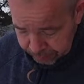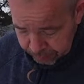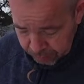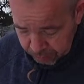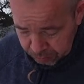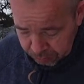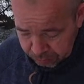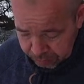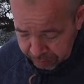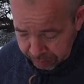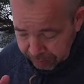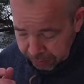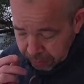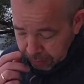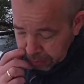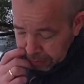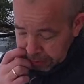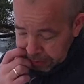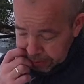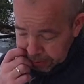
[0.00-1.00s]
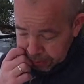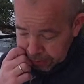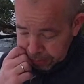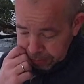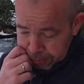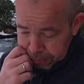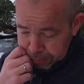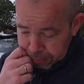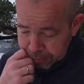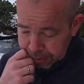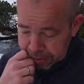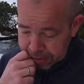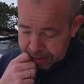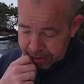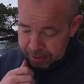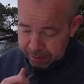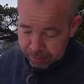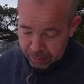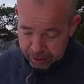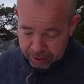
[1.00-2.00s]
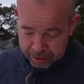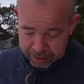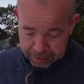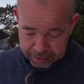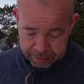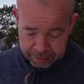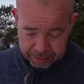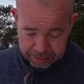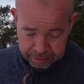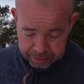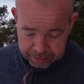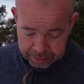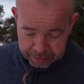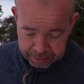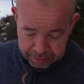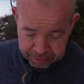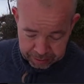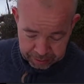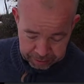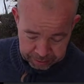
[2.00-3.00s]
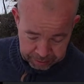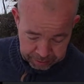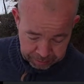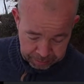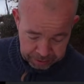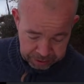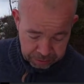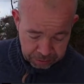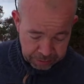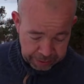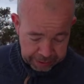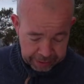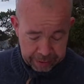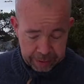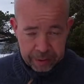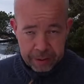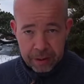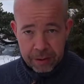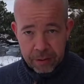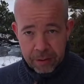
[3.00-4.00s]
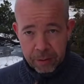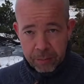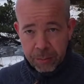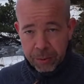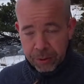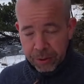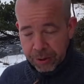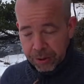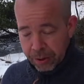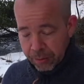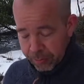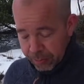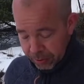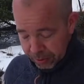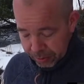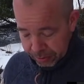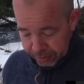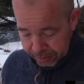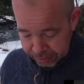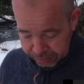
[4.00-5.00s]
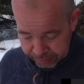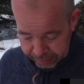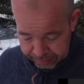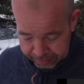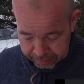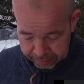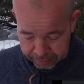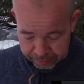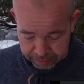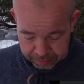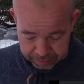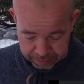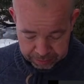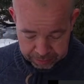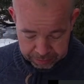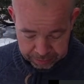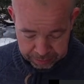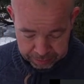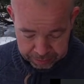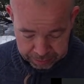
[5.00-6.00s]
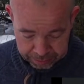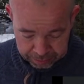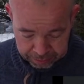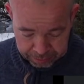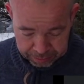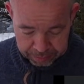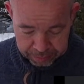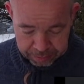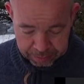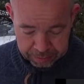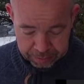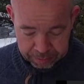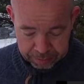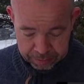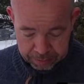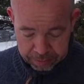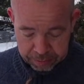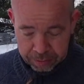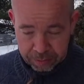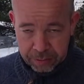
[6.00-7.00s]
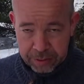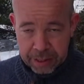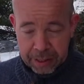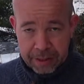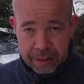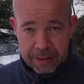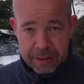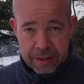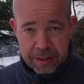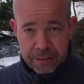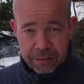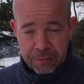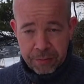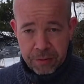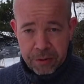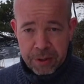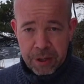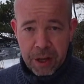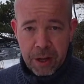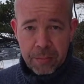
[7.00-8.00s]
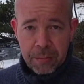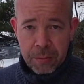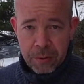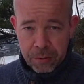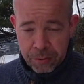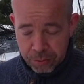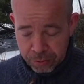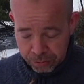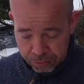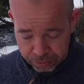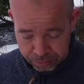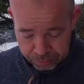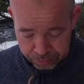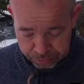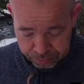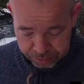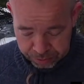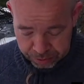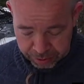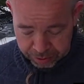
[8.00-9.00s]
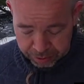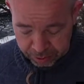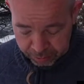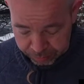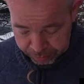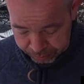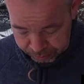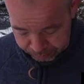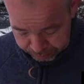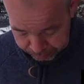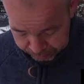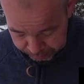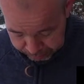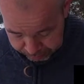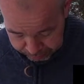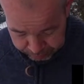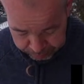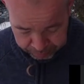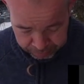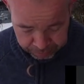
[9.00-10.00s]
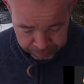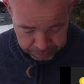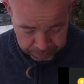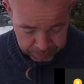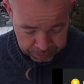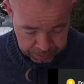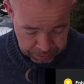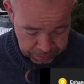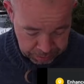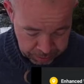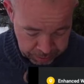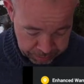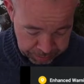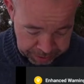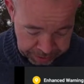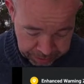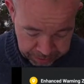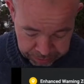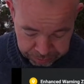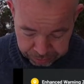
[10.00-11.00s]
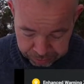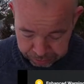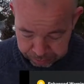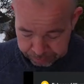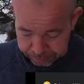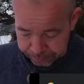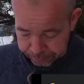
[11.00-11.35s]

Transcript: The screen recording is on, so you can see my screen. I'm going to put it up on the screen. Okay, this is the first time you're starting up your Mini 2.